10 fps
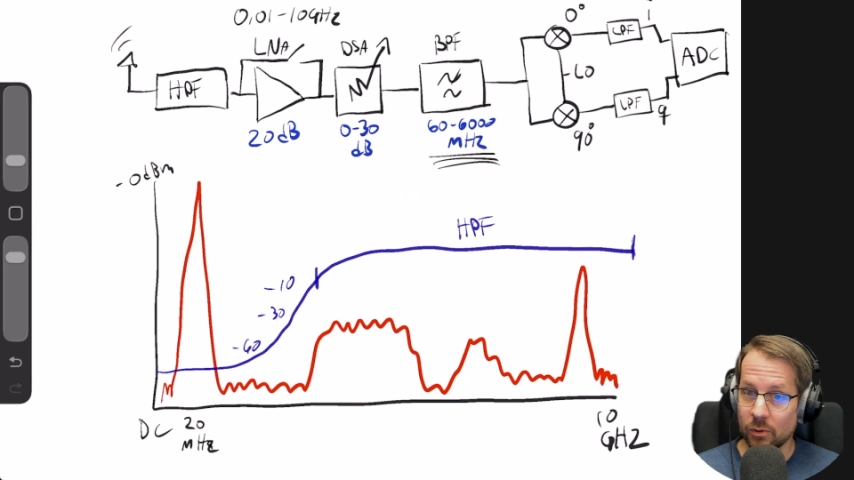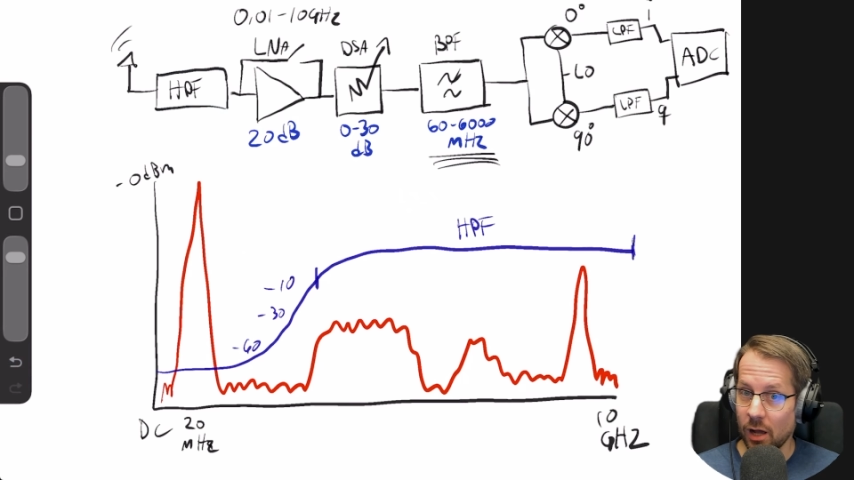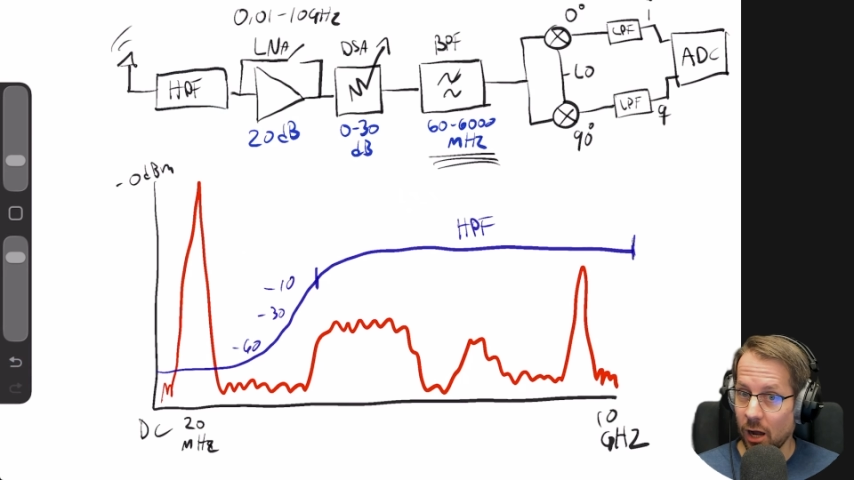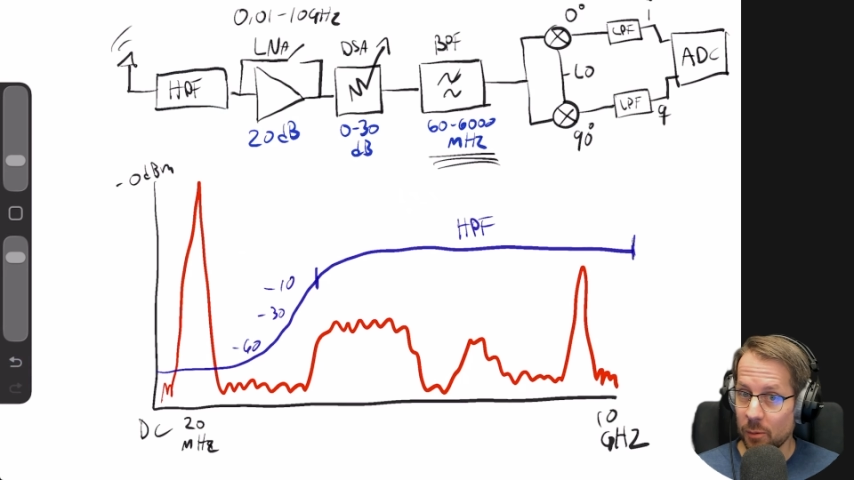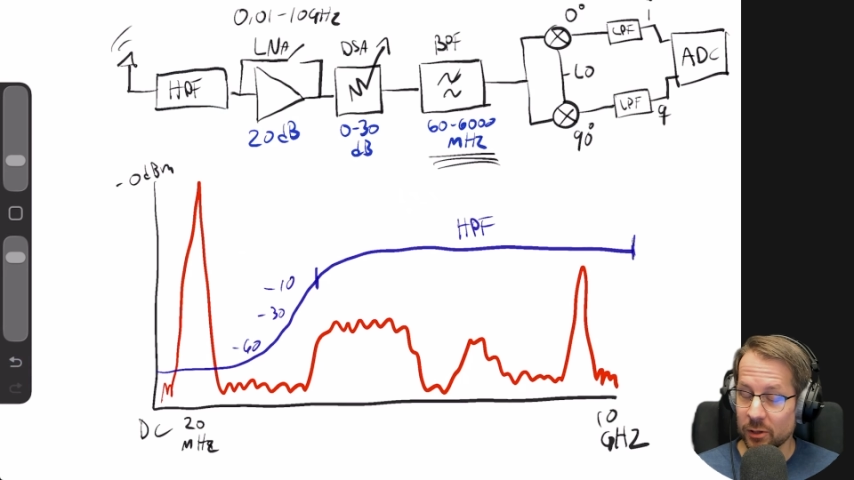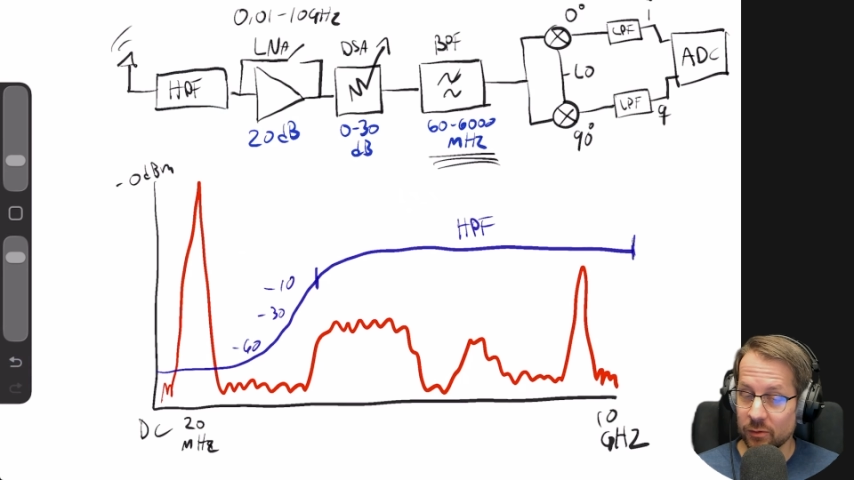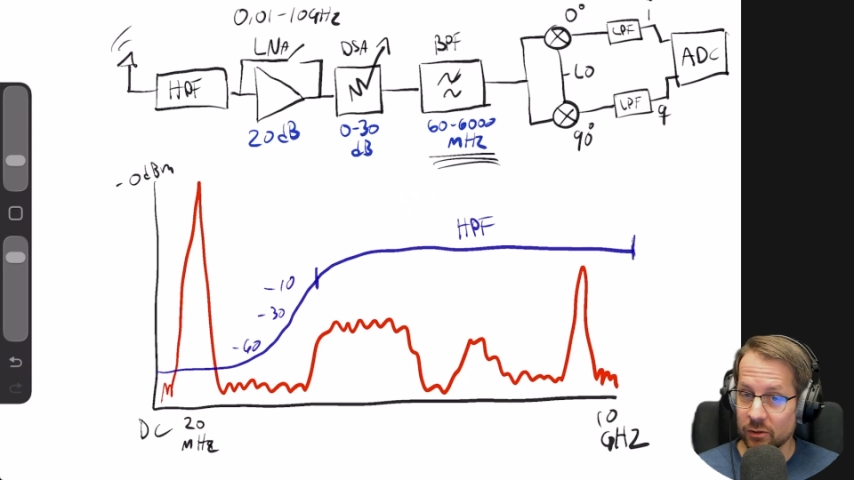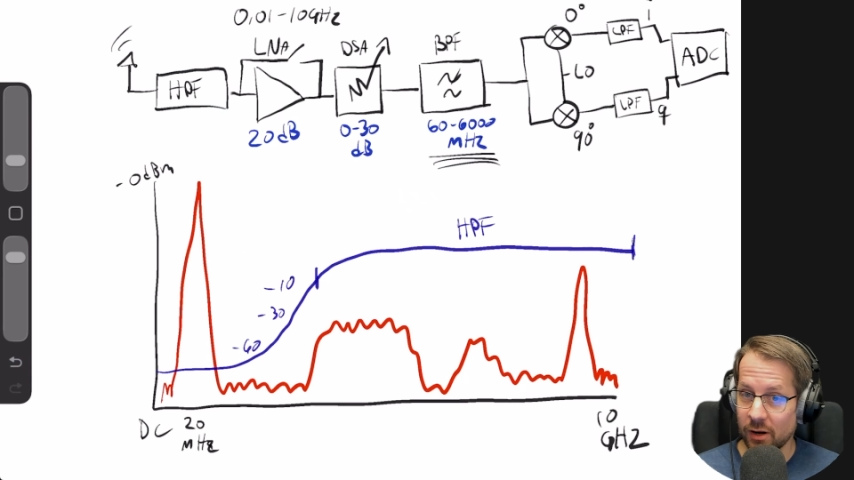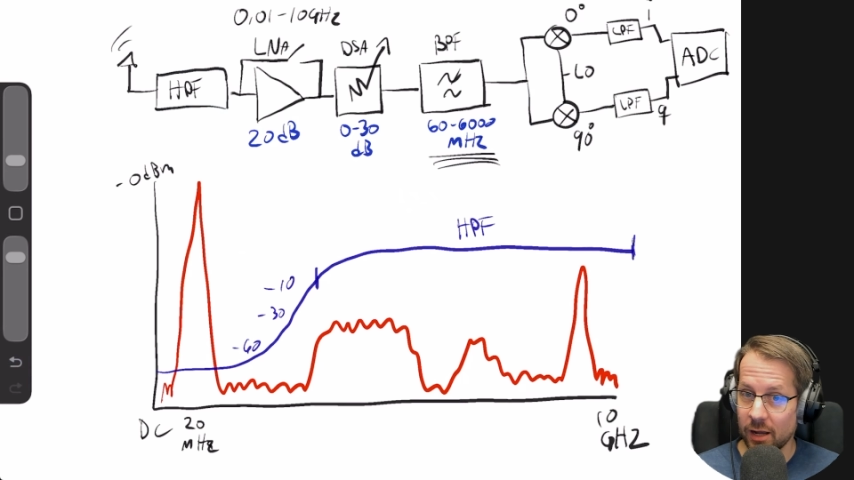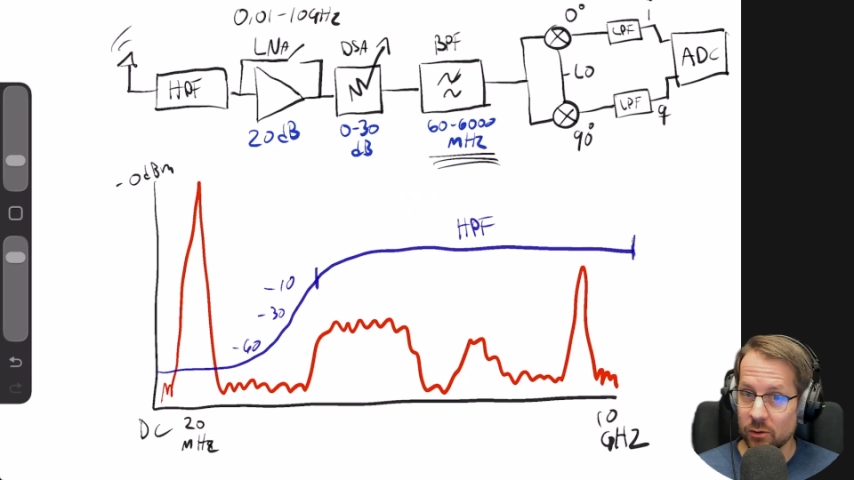A high pass
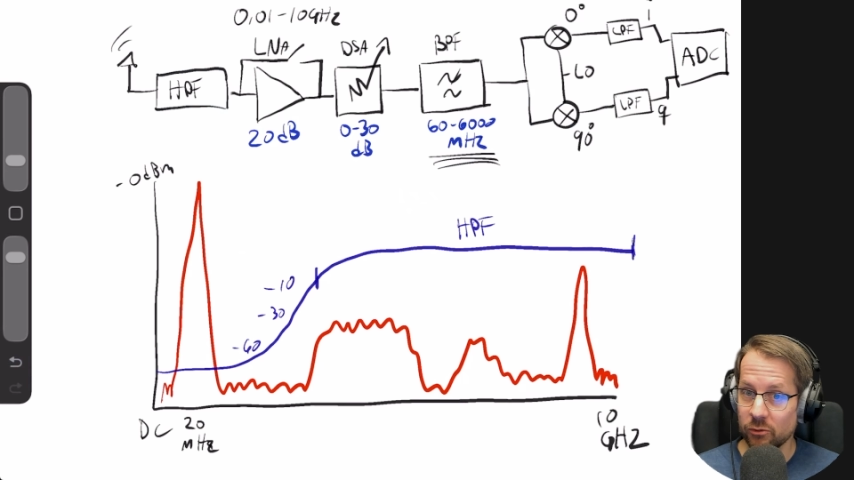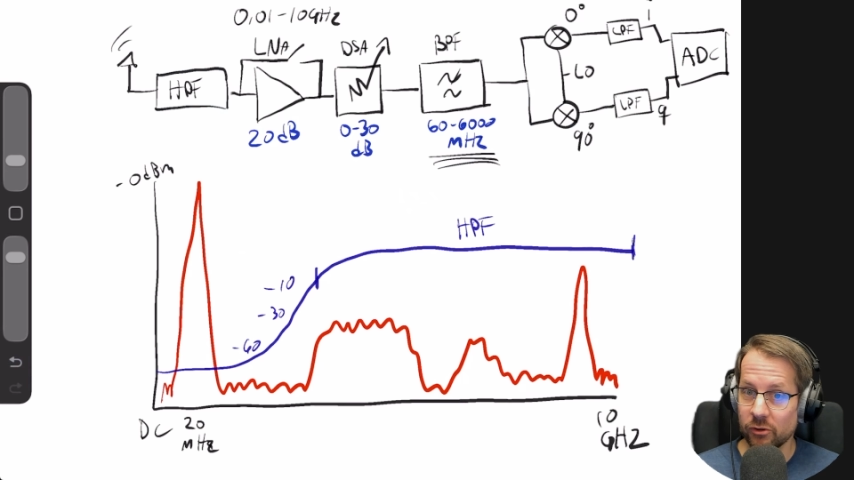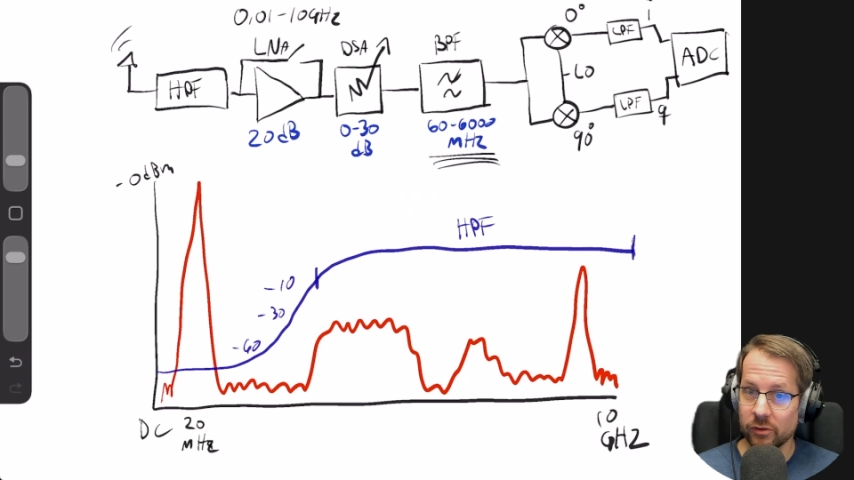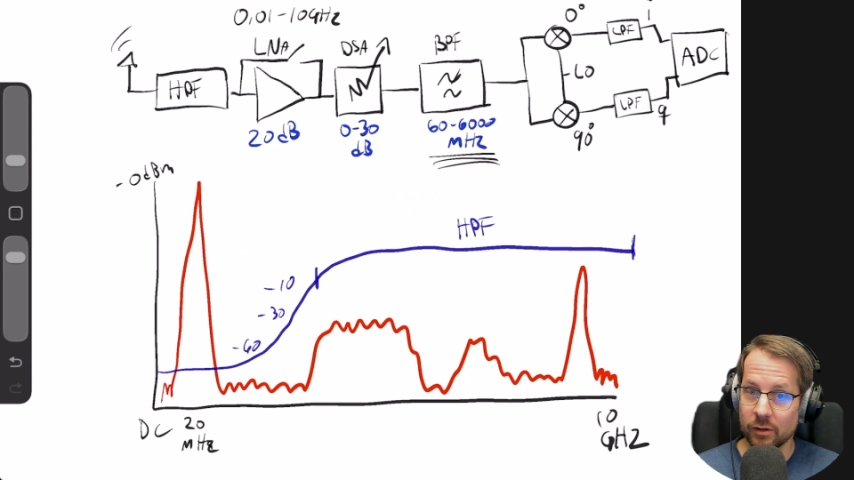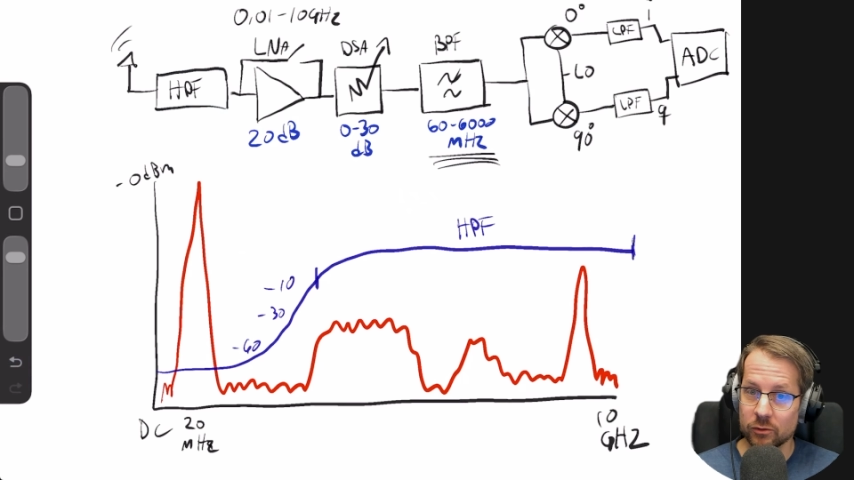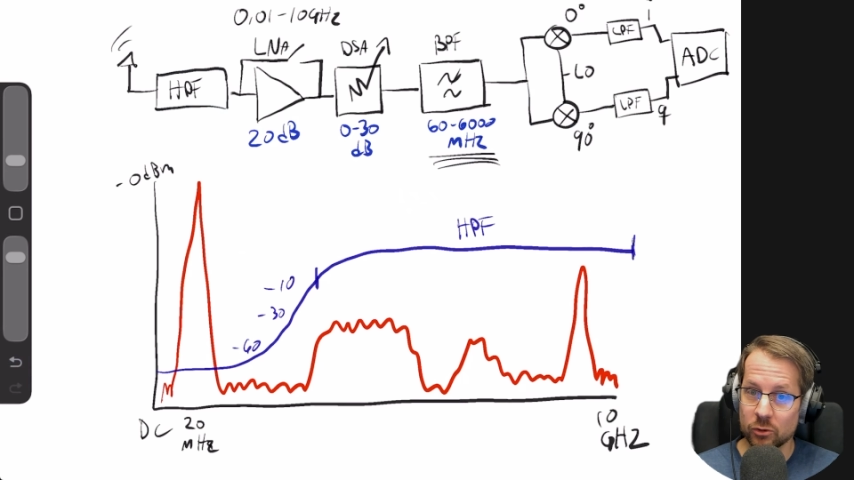filter I use is a